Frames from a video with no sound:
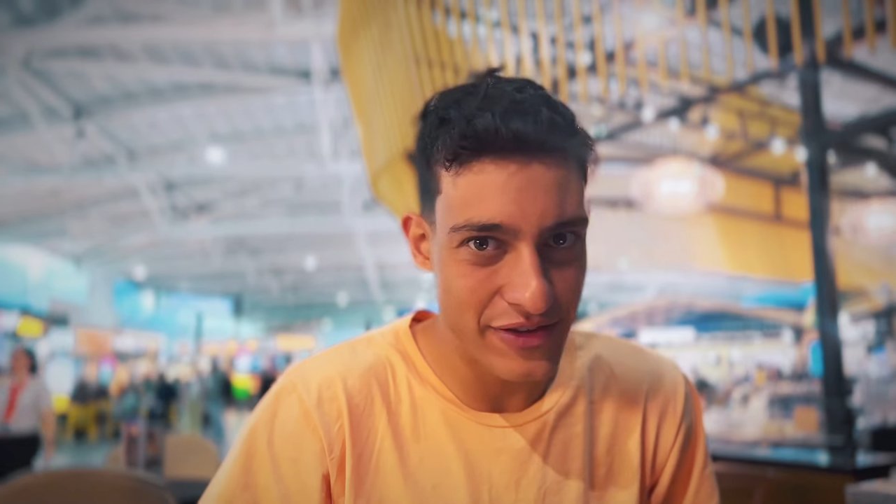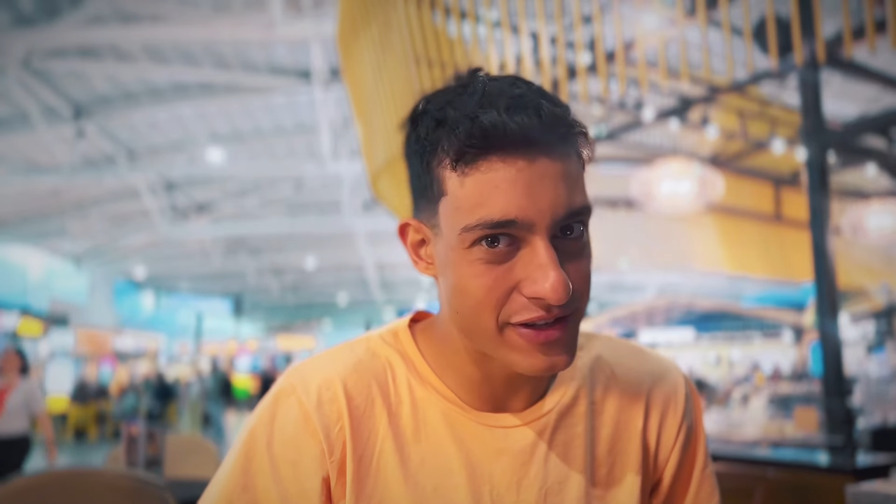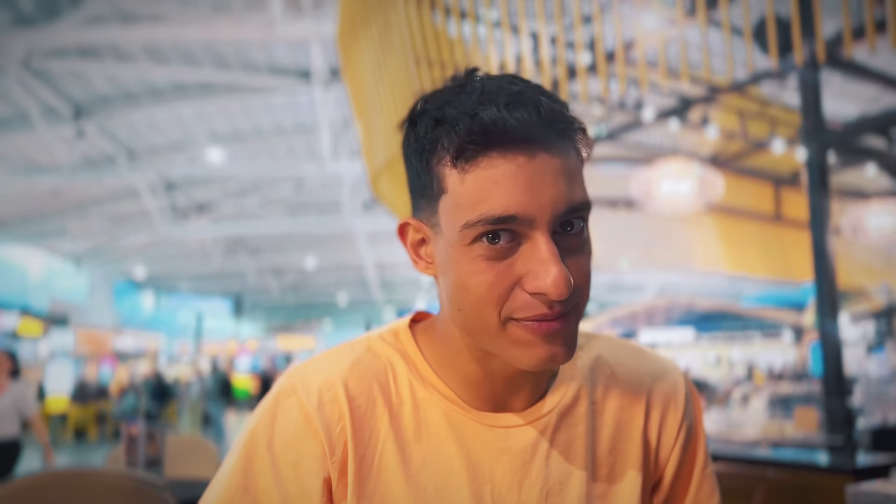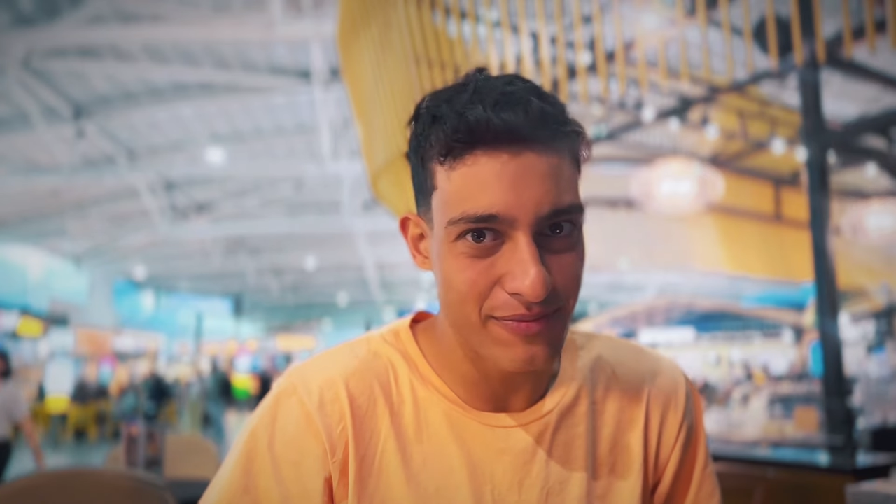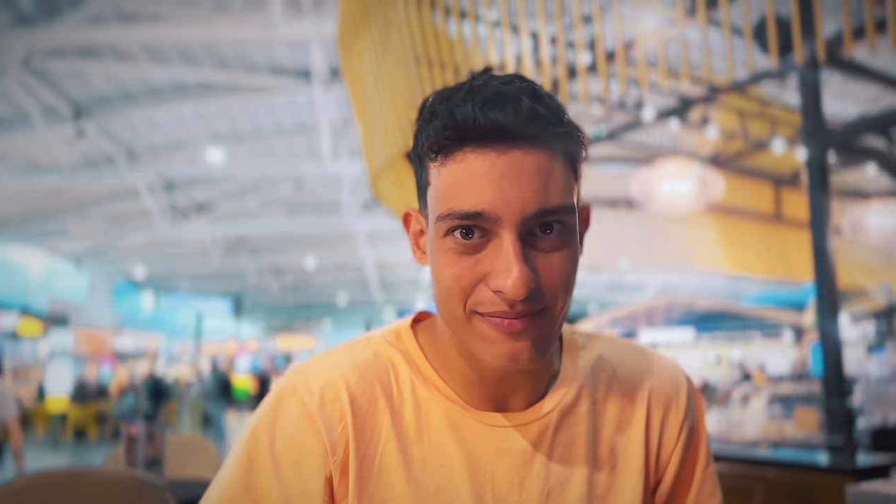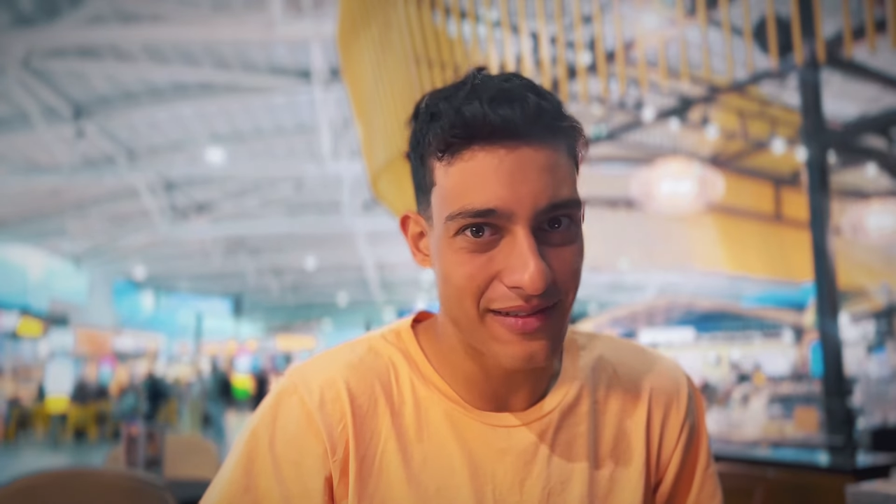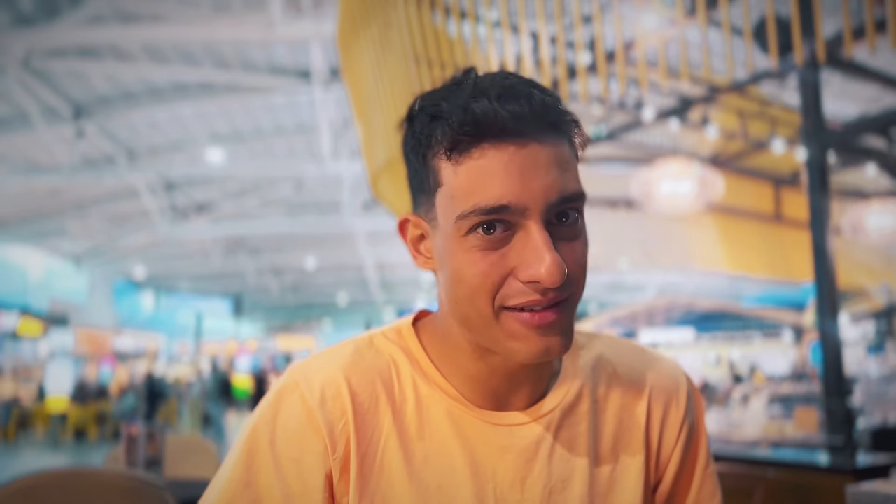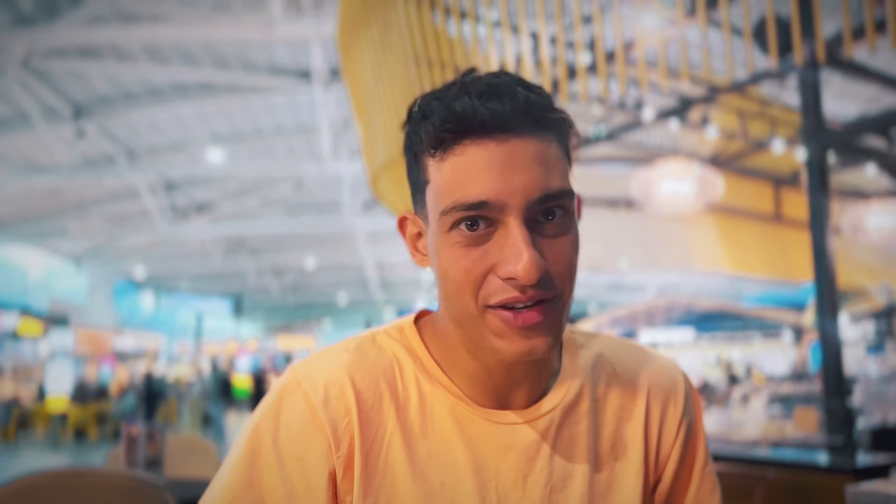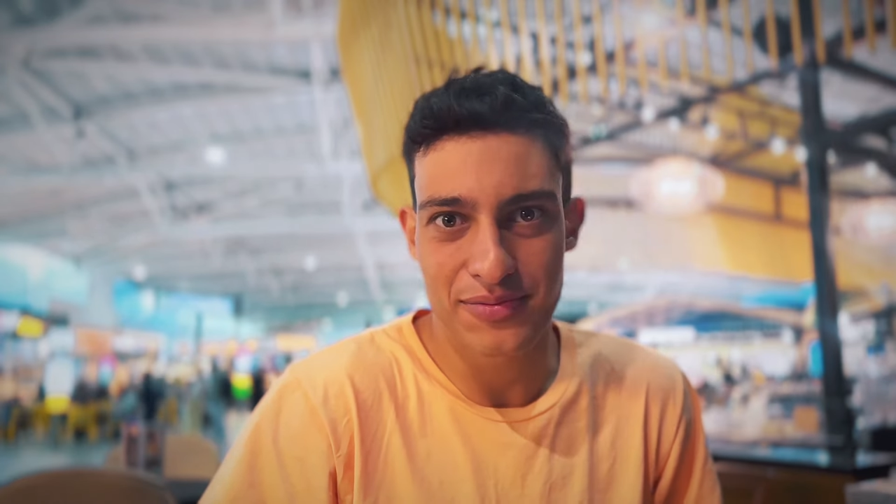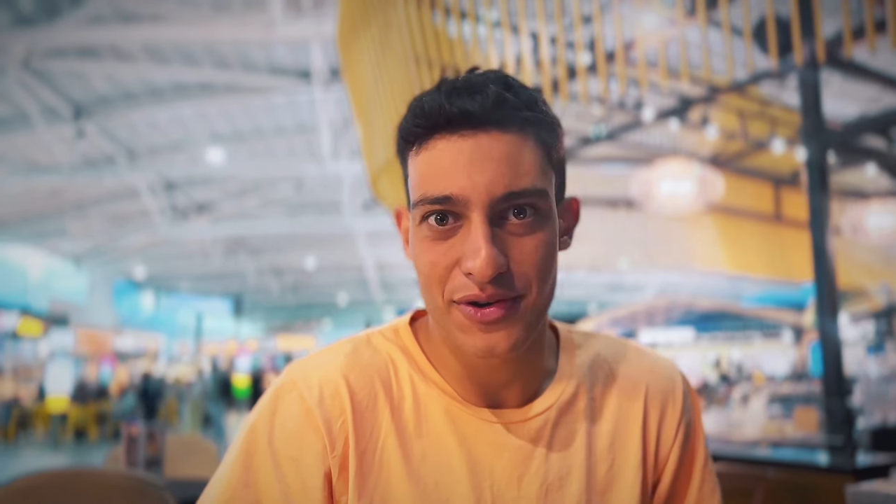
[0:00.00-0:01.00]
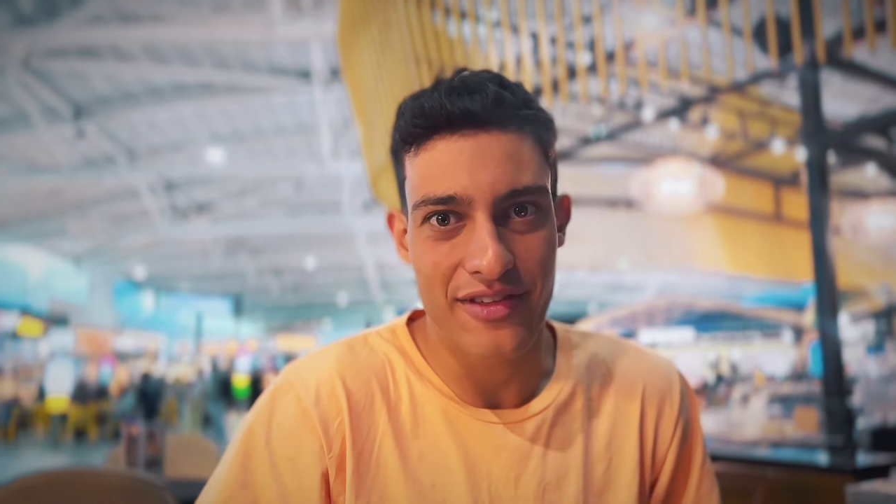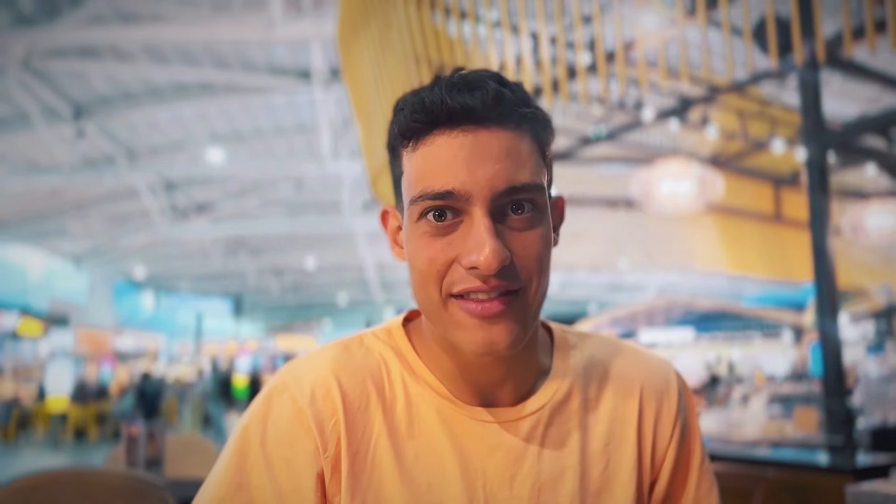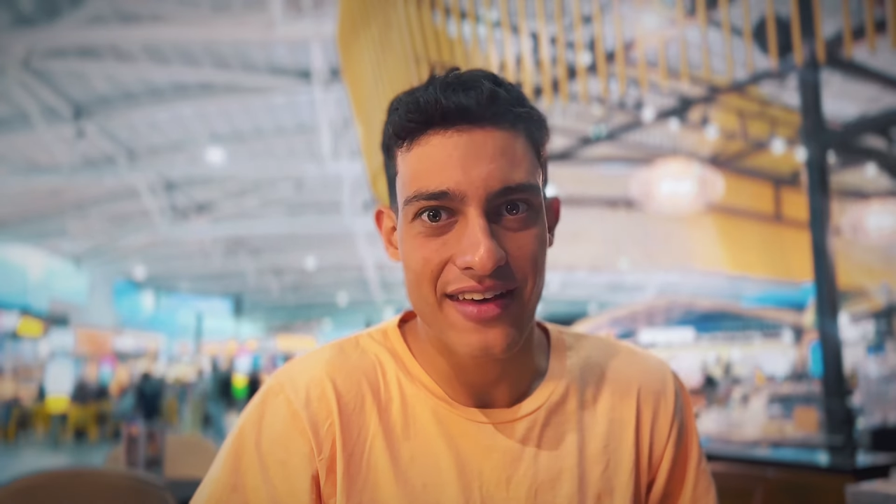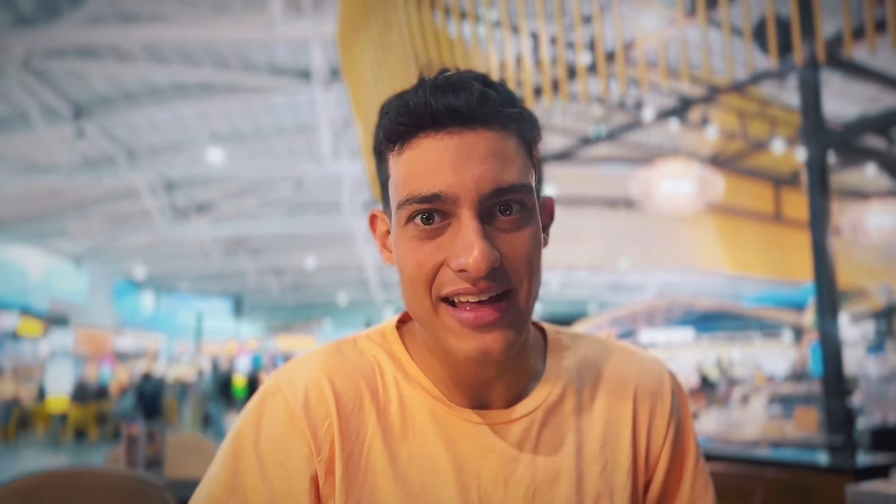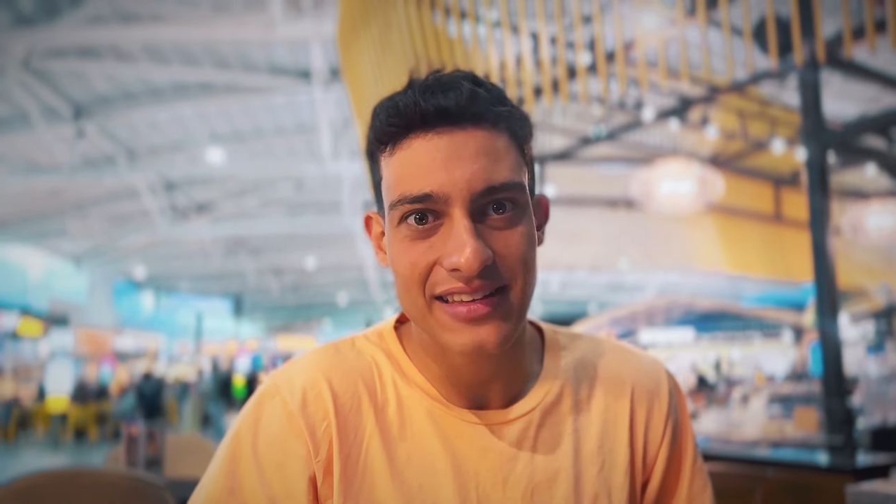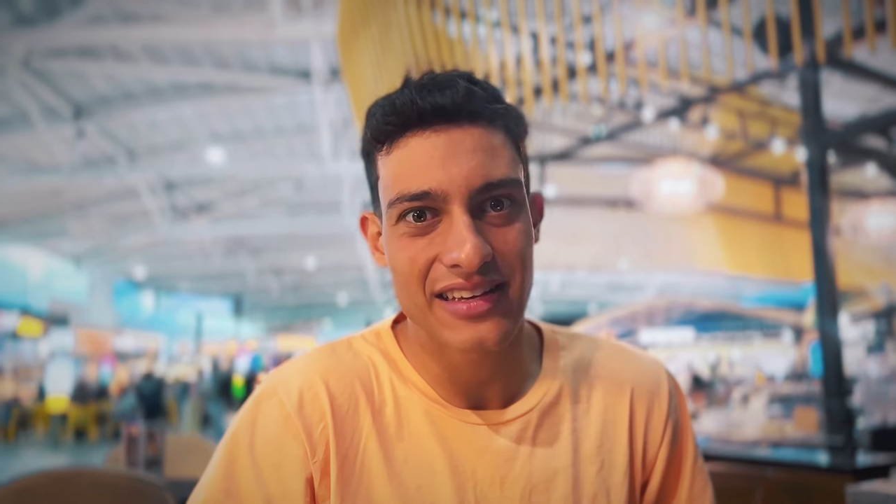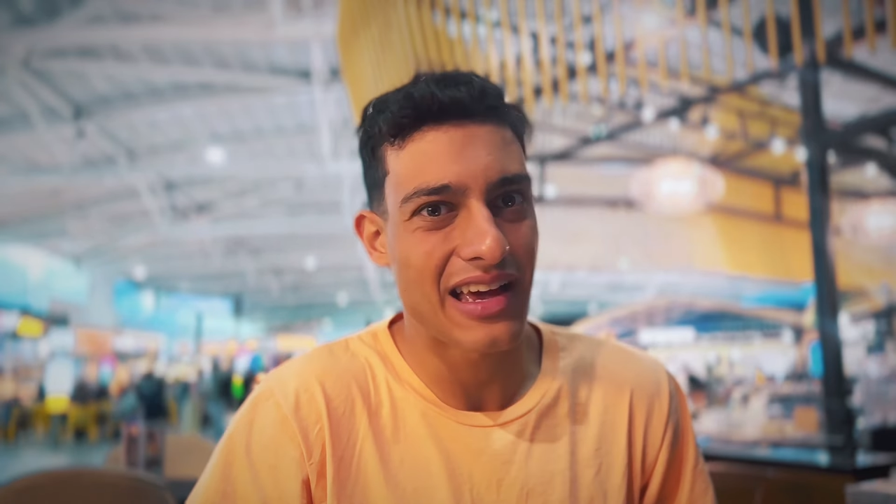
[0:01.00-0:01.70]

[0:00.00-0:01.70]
it's a lot more than that.